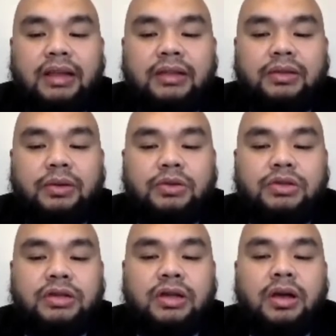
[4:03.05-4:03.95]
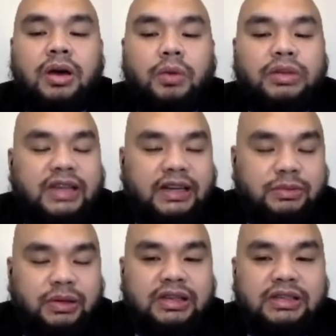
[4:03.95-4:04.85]
and to those with
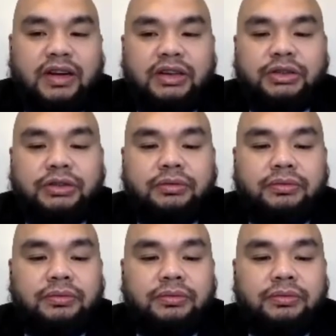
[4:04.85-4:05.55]
sexual dysfunction.